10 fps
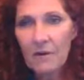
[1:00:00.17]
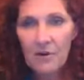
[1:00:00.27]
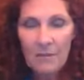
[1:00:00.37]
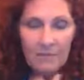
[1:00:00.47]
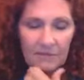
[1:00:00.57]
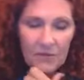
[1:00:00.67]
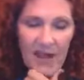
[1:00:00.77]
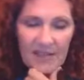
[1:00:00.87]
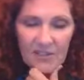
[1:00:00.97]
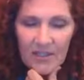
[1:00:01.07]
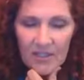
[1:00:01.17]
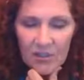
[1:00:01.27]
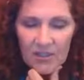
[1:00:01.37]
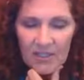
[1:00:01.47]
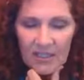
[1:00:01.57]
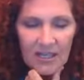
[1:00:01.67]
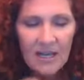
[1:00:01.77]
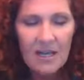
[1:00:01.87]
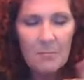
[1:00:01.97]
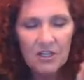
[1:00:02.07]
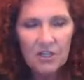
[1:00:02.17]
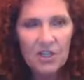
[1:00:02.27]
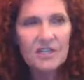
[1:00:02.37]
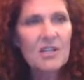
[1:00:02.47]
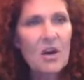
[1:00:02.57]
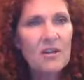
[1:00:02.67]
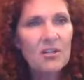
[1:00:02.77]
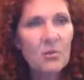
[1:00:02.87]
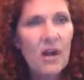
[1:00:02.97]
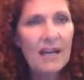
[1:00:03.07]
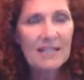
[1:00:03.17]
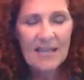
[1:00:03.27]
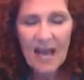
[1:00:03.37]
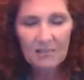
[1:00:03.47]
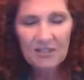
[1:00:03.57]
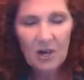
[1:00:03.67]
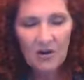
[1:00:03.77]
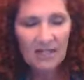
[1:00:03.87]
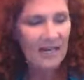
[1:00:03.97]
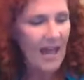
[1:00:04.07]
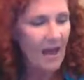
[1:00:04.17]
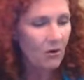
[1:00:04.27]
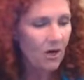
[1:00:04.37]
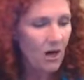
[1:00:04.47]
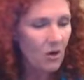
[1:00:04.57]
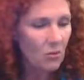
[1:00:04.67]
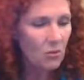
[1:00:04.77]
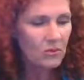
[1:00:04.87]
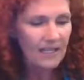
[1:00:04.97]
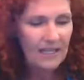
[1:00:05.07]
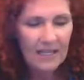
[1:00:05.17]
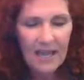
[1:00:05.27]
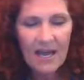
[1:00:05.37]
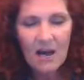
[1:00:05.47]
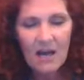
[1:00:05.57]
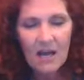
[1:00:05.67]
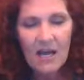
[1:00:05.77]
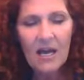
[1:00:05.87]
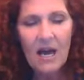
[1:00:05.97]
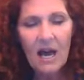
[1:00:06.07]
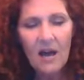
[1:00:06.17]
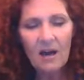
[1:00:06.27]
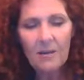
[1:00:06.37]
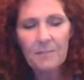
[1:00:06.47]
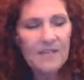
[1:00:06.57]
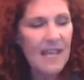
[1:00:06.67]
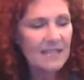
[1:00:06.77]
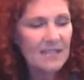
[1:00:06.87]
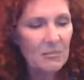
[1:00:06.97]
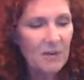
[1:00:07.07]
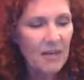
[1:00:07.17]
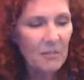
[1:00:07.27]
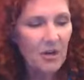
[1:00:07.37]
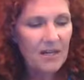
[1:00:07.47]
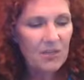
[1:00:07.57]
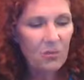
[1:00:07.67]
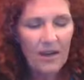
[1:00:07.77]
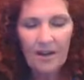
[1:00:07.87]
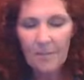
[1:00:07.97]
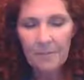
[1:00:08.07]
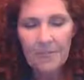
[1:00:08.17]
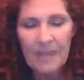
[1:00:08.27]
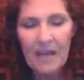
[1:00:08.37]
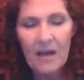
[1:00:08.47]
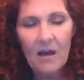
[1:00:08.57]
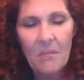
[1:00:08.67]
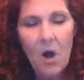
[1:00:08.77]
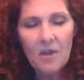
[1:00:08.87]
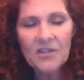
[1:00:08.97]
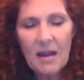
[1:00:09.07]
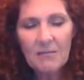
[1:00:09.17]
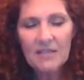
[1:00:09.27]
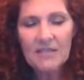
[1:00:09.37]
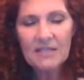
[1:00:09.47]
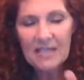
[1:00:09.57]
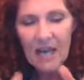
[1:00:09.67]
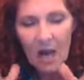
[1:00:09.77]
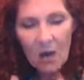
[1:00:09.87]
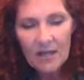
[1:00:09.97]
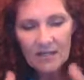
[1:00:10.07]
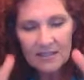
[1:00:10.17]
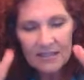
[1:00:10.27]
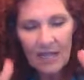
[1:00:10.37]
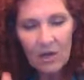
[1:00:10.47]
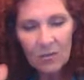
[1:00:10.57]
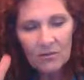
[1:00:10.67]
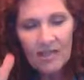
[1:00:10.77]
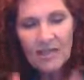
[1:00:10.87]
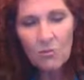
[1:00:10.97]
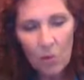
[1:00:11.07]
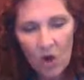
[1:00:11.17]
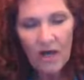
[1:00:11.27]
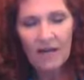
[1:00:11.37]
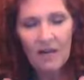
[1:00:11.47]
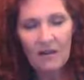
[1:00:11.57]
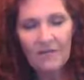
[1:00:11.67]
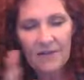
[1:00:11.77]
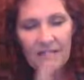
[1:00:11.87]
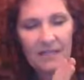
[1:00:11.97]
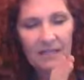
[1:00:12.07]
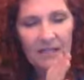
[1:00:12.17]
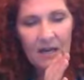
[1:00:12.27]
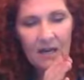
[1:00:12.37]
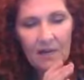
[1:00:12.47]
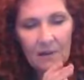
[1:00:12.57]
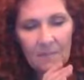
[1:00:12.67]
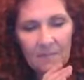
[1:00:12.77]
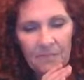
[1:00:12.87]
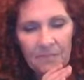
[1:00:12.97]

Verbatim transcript: number up if you guys are interested. But just know, because we're out of time, it's already an hour. Holy cow. Um, yes, the BEMER as well. Um, Alzheimer's is the is the only one of um,